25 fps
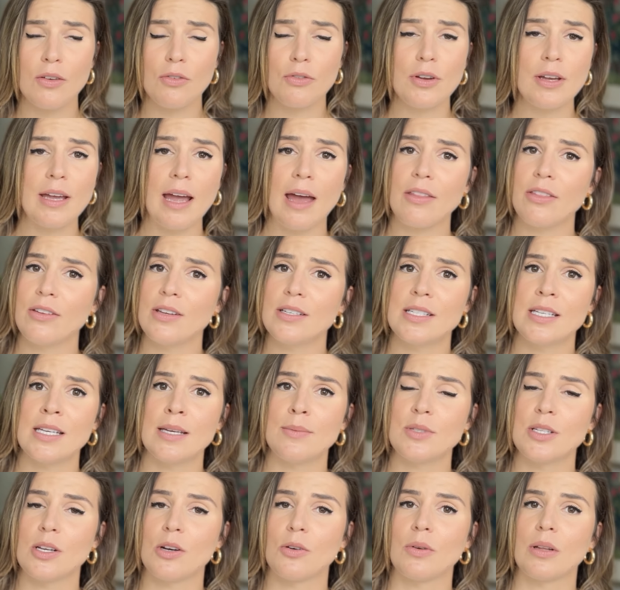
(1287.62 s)
Freak Athlete
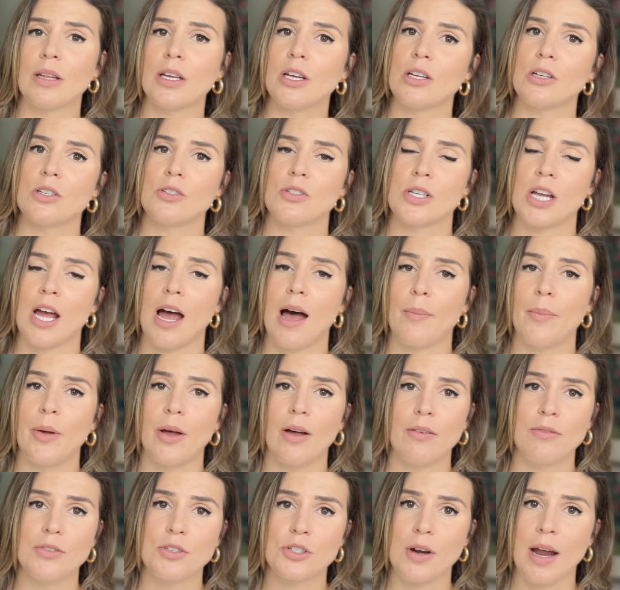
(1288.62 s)
team did a really good job
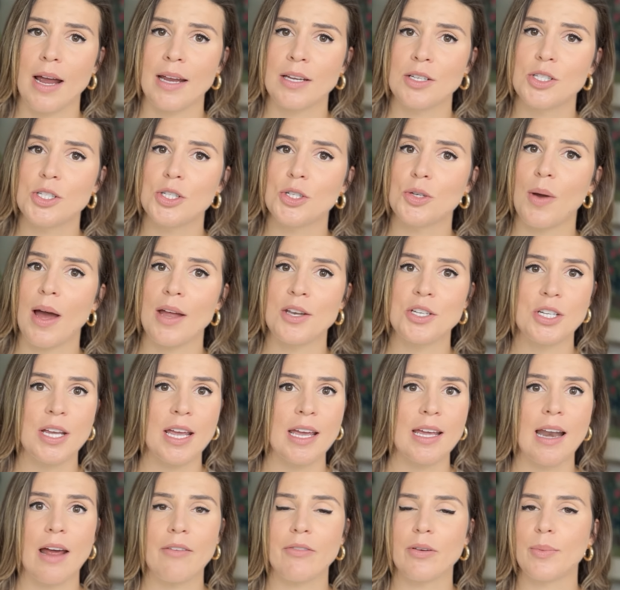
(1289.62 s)
of trying to
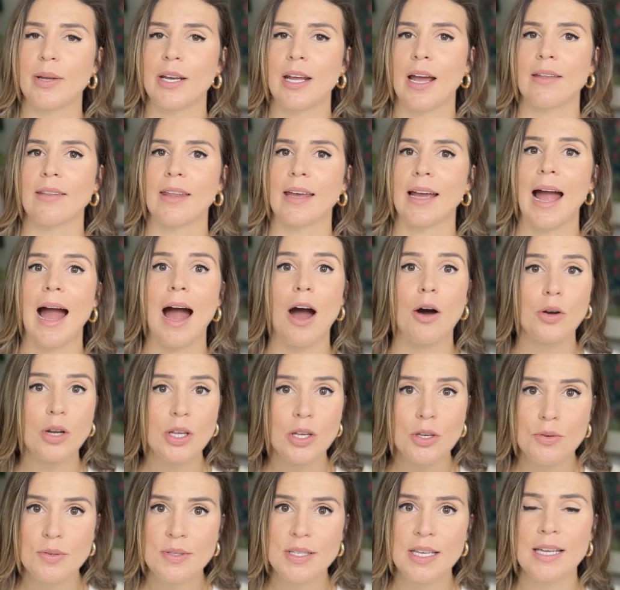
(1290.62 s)
educate everybody on like how to
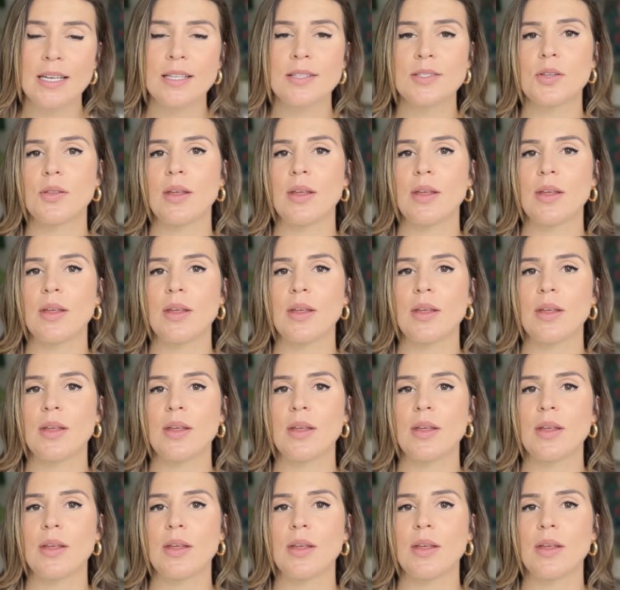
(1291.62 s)
use it.